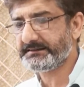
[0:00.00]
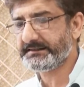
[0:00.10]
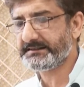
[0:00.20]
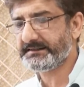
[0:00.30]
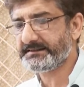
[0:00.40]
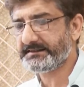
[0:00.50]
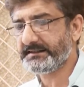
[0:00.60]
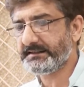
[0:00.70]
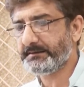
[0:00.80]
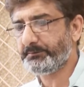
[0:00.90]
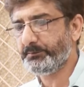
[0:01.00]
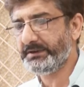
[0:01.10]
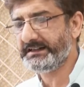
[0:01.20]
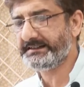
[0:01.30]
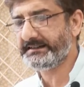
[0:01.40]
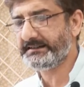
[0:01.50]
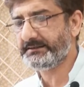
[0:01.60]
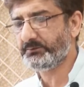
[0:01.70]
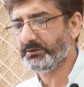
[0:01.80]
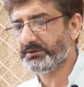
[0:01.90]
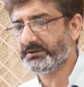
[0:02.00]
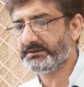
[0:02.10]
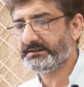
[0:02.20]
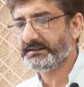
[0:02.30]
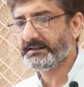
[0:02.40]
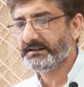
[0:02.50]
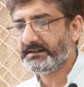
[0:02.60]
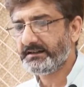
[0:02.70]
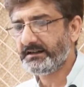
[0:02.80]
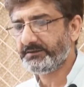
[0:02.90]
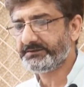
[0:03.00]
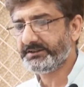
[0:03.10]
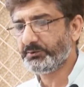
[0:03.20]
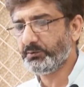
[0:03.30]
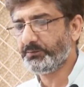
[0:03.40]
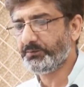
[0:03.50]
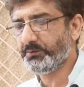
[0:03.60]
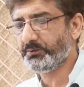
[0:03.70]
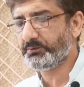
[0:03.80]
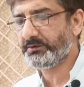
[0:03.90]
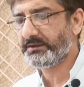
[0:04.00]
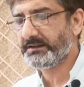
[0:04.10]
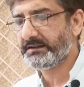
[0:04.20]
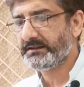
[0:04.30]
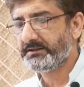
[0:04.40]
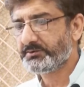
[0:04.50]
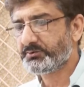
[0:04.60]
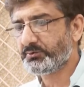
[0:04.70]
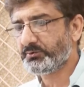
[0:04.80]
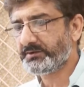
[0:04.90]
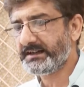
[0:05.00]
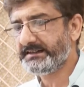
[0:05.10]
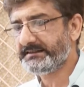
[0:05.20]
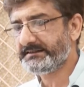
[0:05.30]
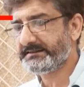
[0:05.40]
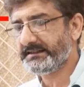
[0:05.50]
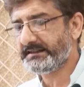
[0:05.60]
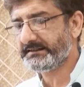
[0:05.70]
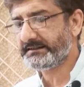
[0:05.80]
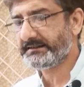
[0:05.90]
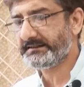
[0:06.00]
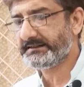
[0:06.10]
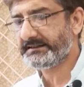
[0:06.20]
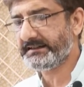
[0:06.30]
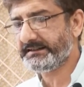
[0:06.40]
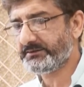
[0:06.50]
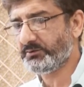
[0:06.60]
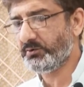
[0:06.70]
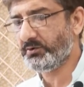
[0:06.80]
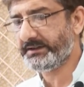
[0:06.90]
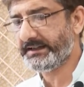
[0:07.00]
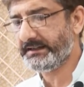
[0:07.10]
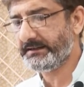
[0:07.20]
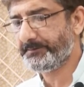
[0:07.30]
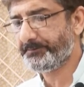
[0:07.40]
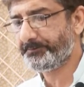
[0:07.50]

This is the built-in word of the Ufone. So write it and click OK.